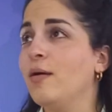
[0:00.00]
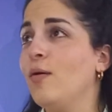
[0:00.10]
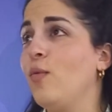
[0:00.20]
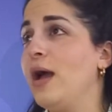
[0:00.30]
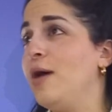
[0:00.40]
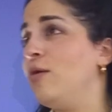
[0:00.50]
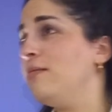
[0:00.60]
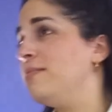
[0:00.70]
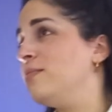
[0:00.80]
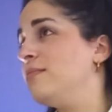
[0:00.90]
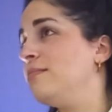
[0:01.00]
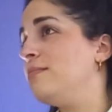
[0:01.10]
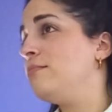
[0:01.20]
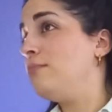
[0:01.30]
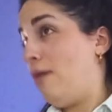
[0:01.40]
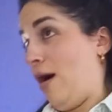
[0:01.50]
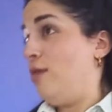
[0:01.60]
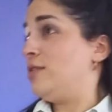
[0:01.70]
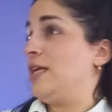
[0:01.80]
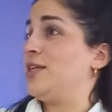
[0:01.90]
Well,
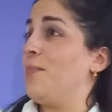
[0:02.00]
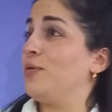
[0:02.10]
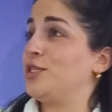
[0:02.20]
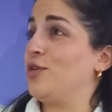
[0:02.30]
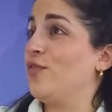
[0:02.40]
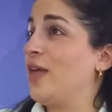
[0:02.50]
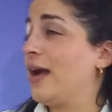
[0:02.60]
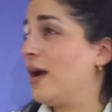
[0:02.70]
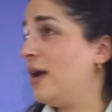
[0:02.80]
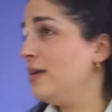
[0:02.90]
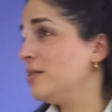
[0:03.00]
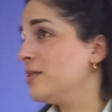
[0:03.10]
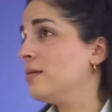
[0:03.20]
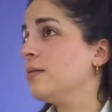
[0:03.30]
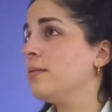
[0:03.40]
I'll take 10% of that, guys.